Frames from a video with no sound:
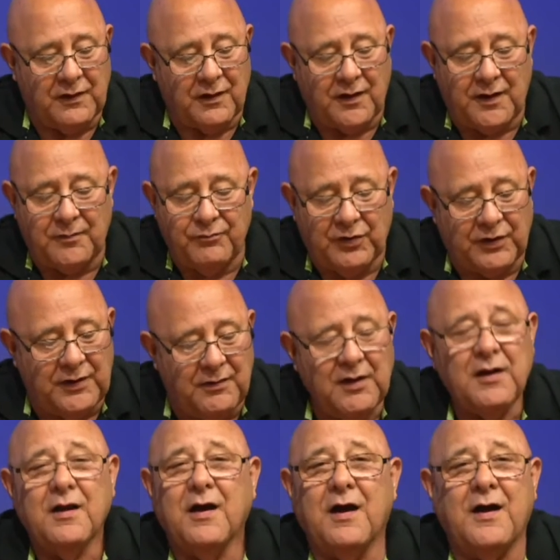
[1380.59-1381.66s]
and I blame,
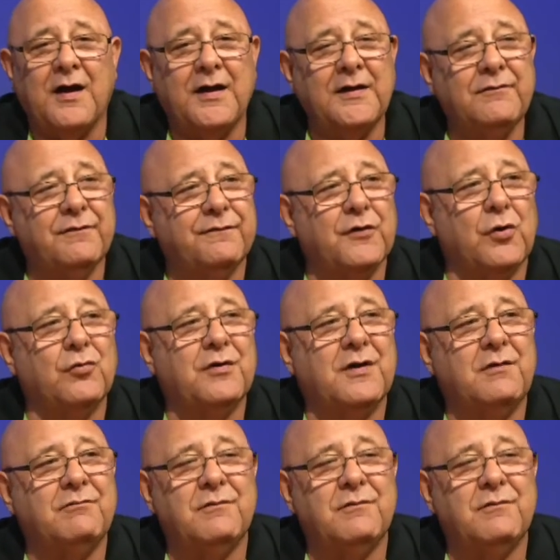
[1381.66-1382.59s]
I vote in